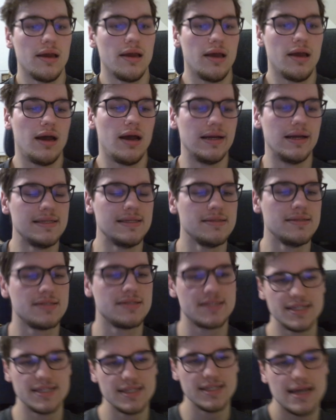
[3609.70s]
I didn't
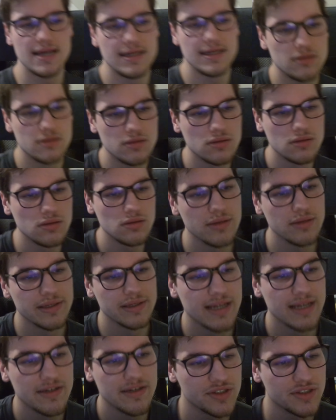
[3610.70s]
see that at all,
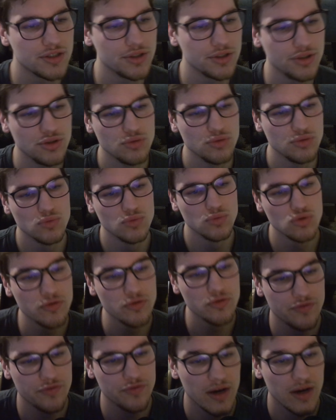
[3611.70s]
and after you
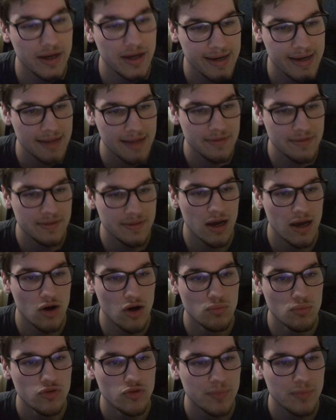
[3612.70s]
move, I can now
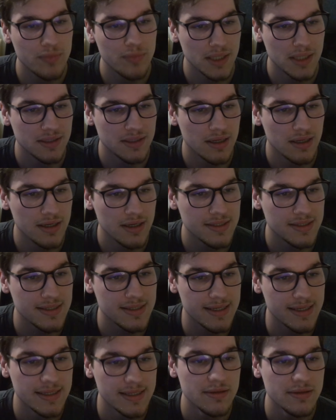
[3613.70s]
move my knight
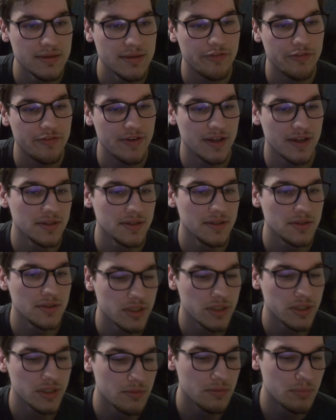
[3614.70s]
in, defend it
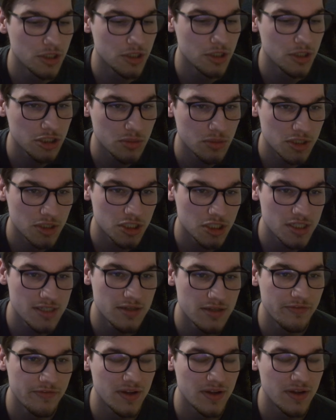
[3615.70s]
with the bishop, which is
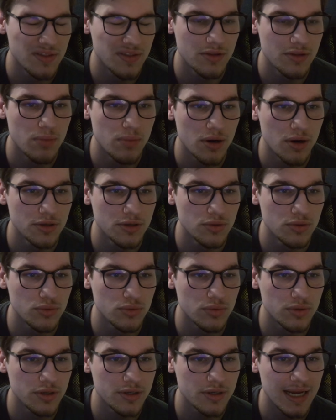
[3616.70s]
defended by the
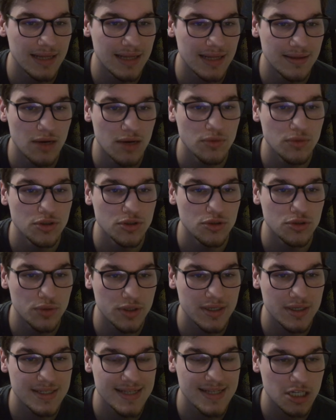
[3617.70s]
rook, and now your
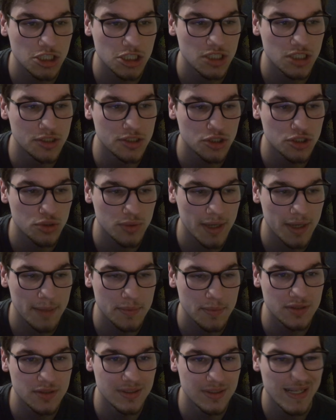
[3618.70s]
rook is actually
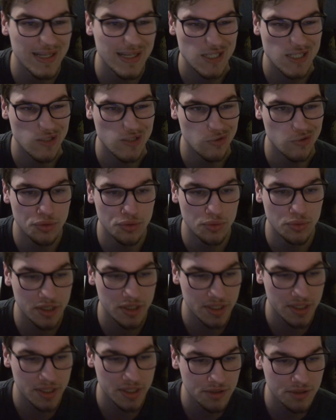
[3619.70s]
trapped unless you go
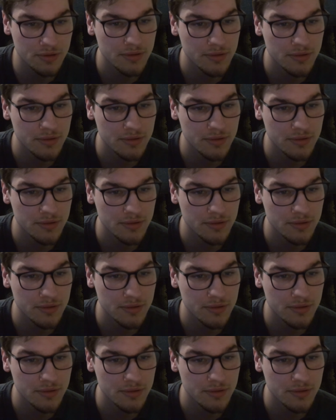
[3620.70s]
here,